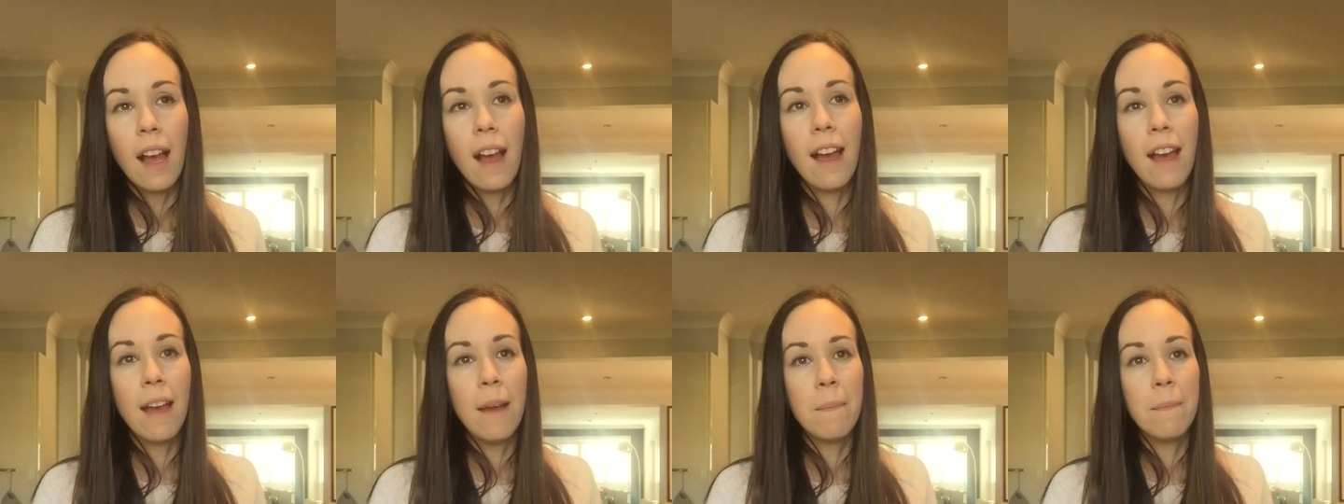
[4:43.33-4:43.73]

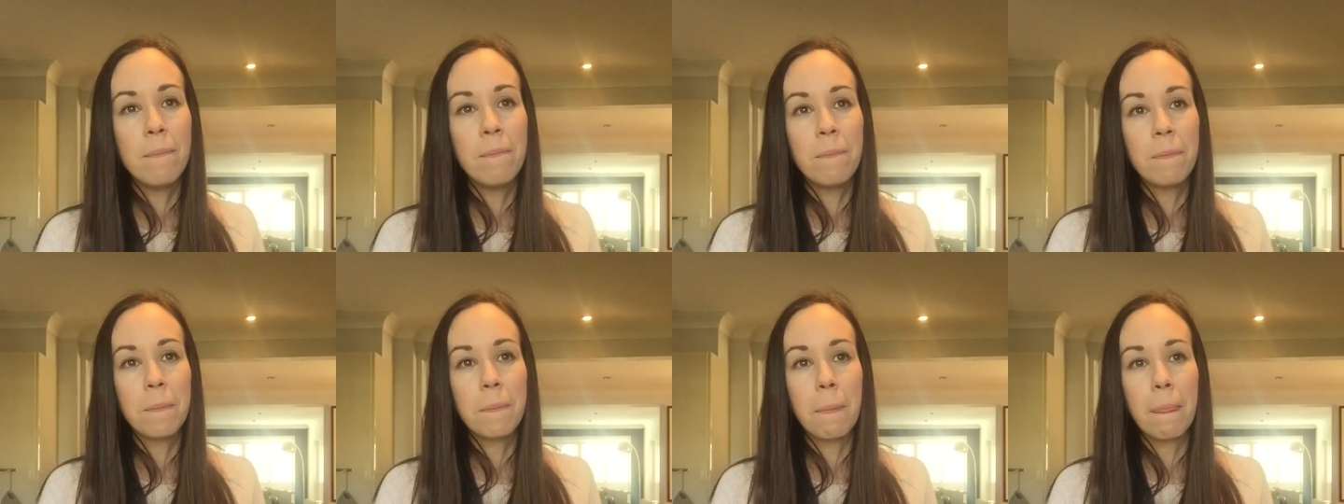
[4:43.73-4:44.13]

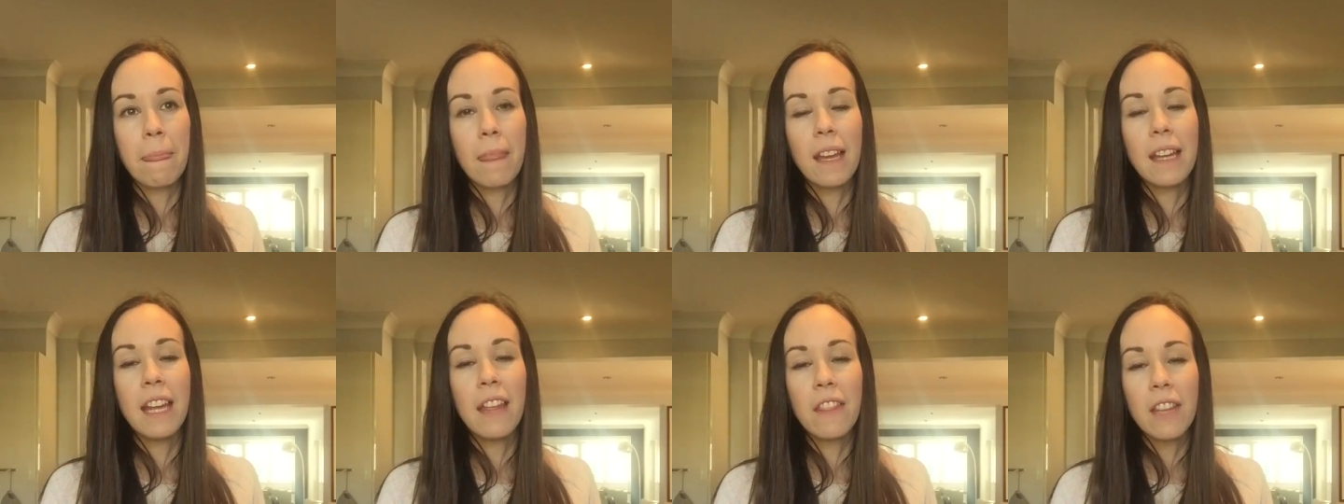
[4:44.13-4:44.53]

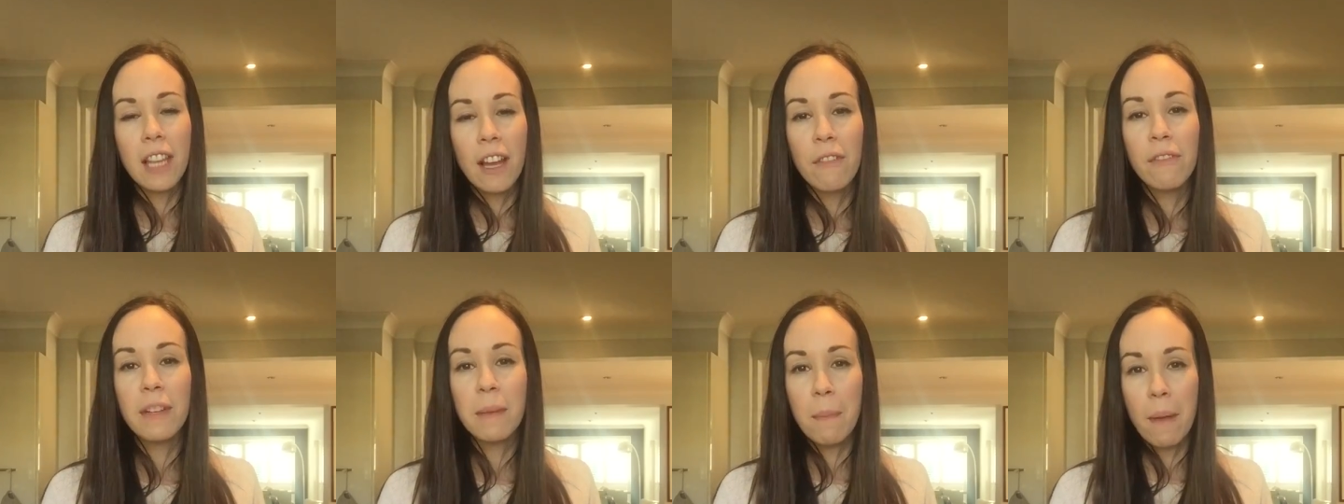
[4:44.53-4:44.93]
Now, the
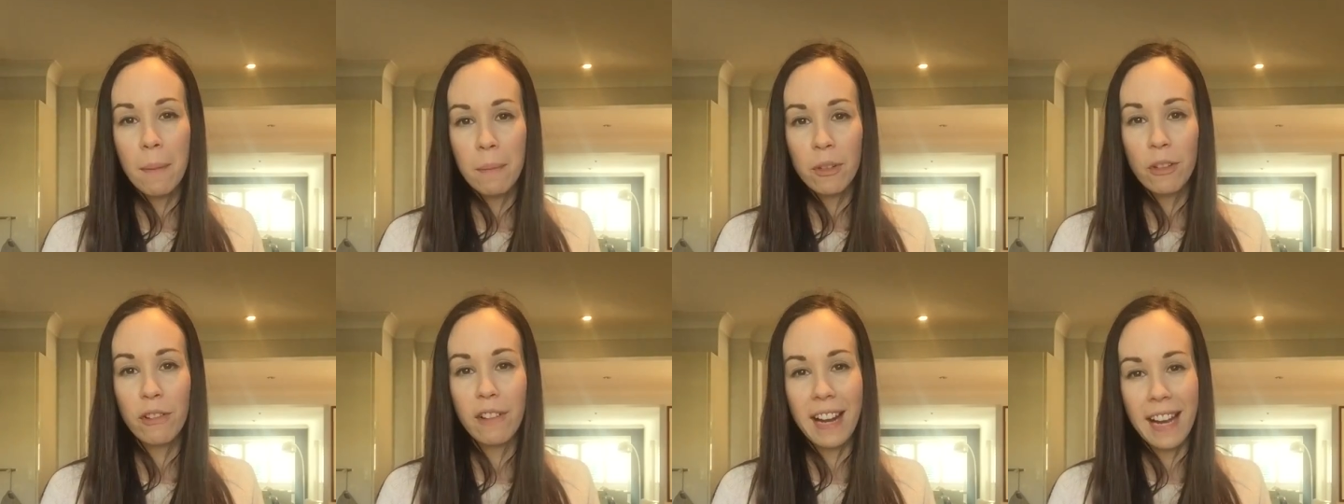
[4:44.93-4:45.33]
Lovely
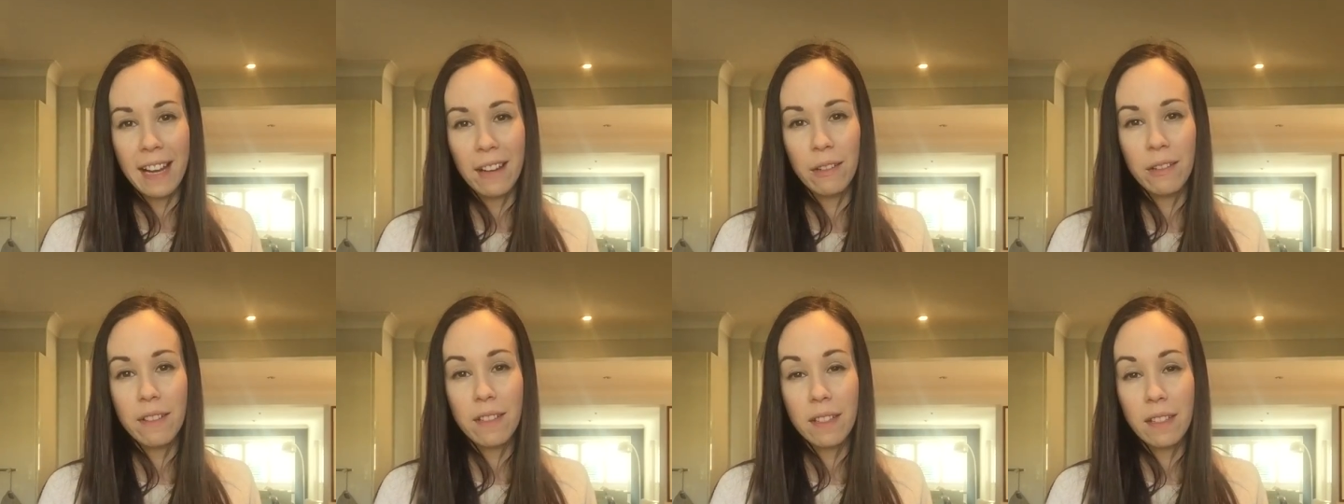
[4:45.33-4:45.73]
Mum
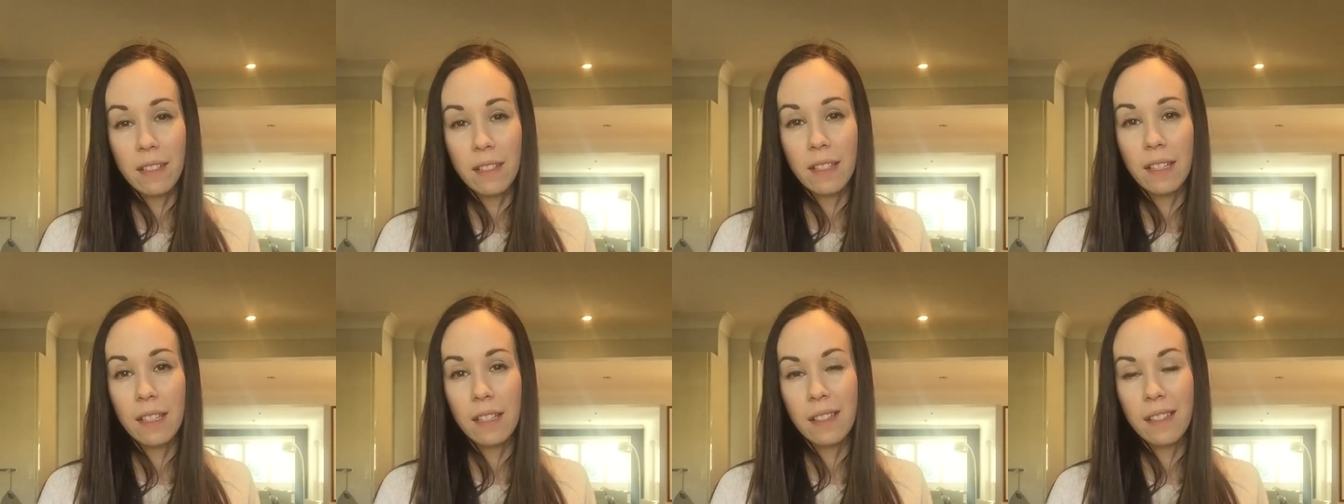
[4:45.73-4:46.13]
Crowd
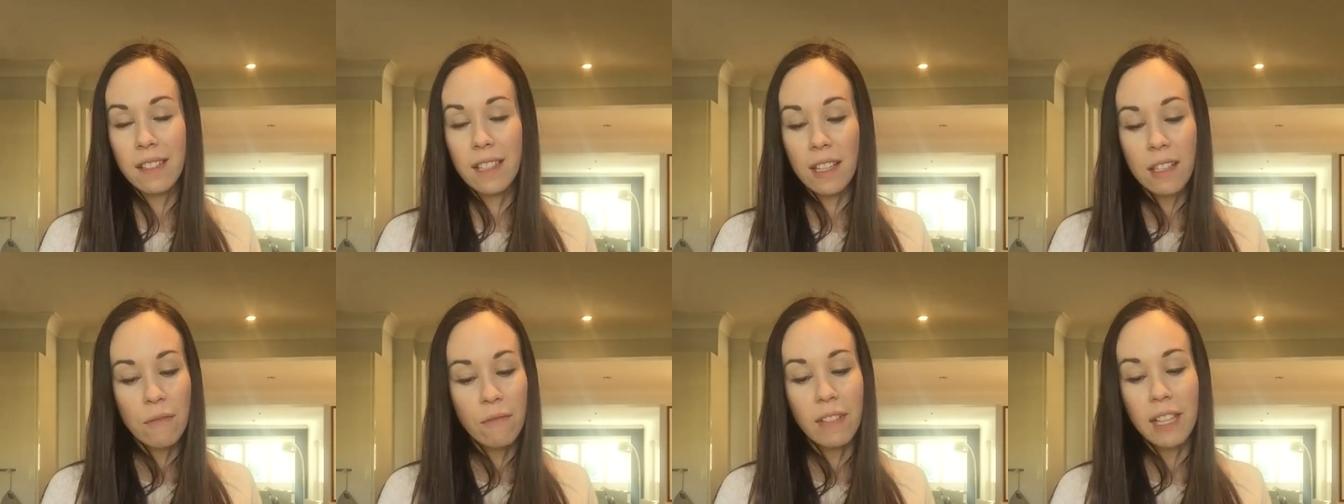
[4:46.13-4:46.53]

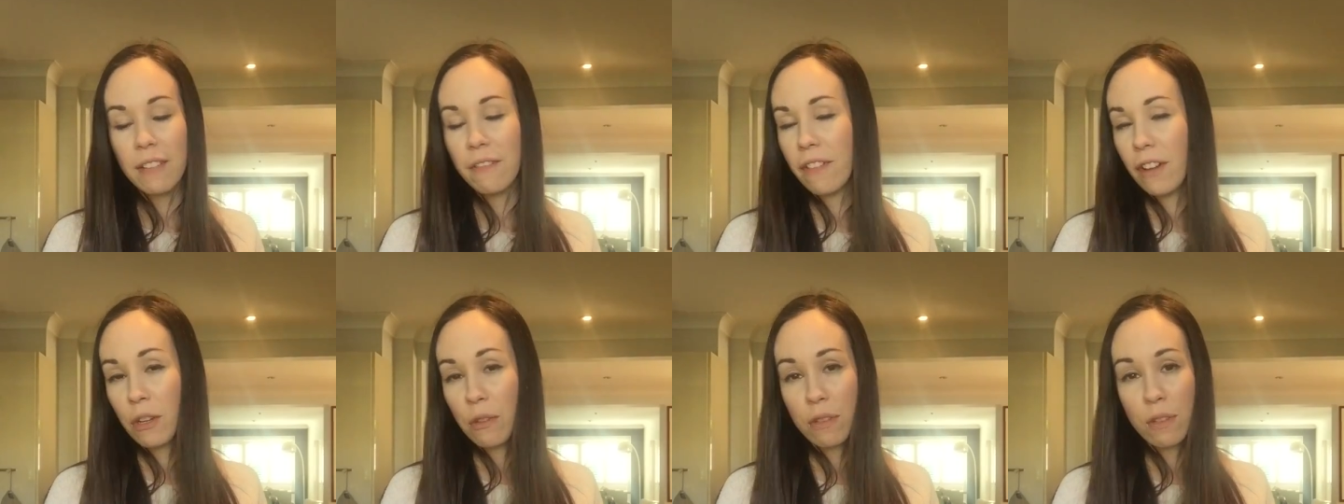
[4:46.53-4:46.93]
doesn't really
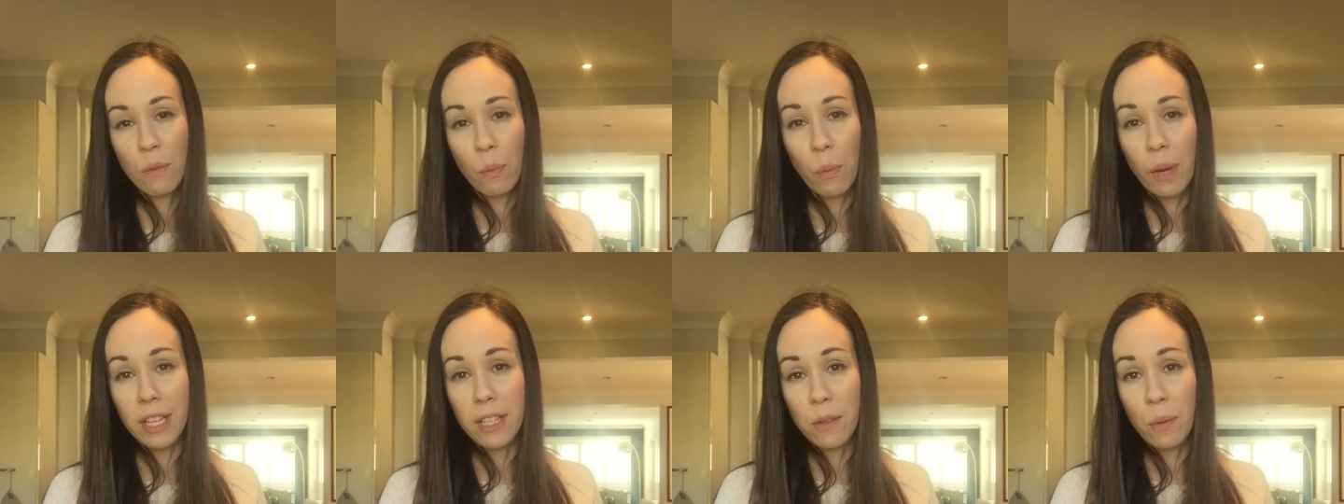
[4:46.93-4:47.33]
focus
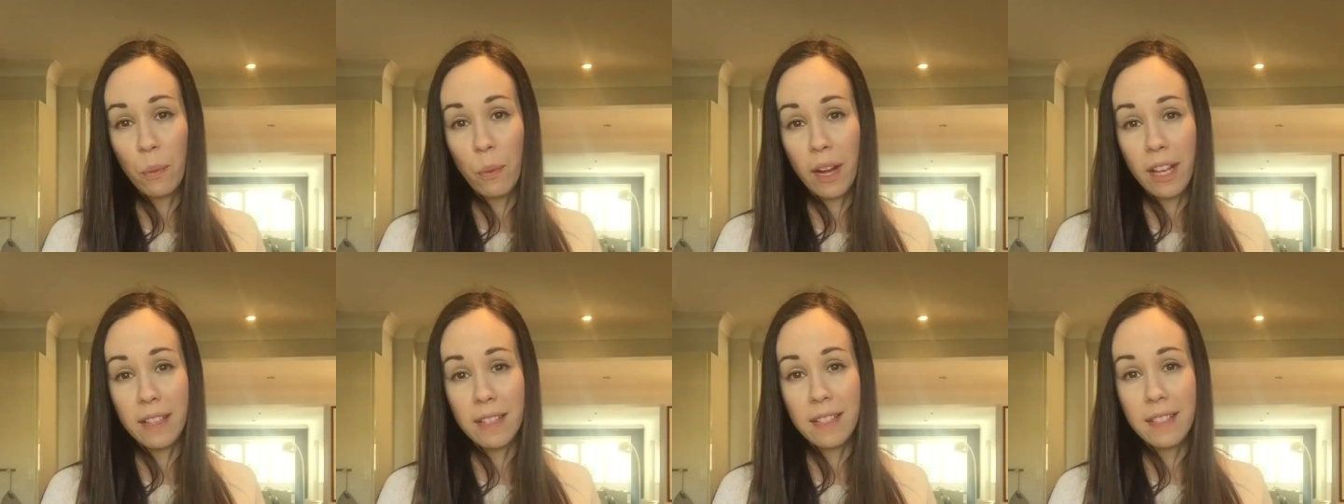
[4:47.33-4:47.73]
on
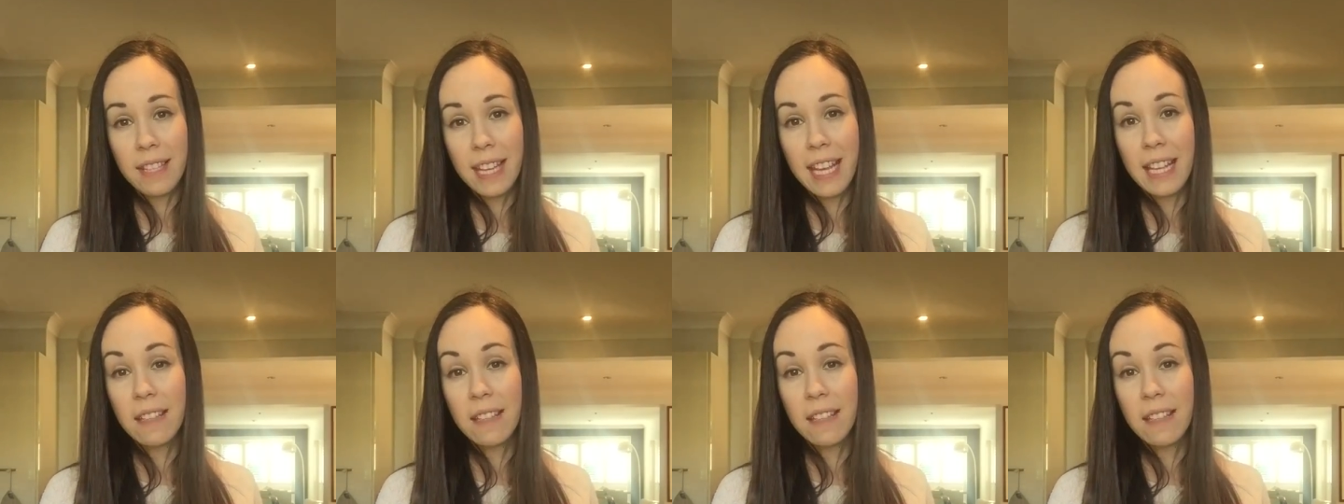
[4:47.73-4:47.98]
one-to-ones.